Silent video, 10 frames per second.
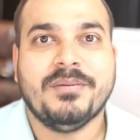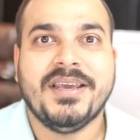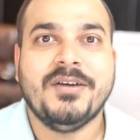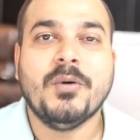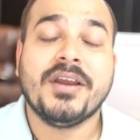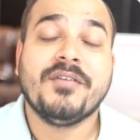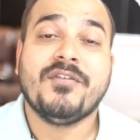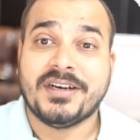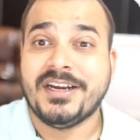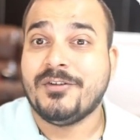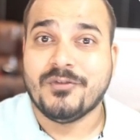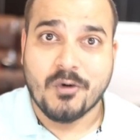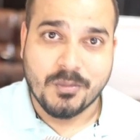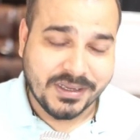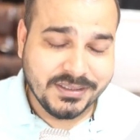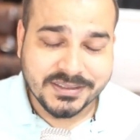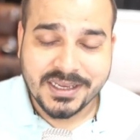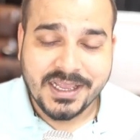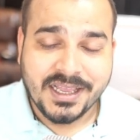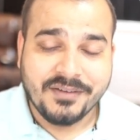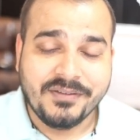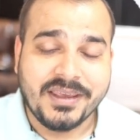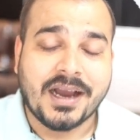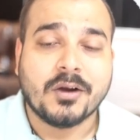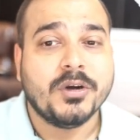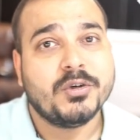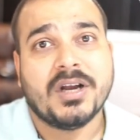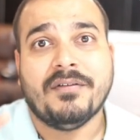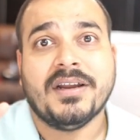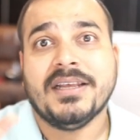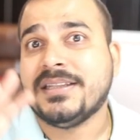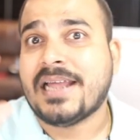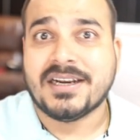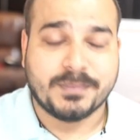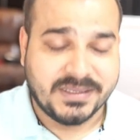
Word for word: will be going three to four months, we are going to cover in that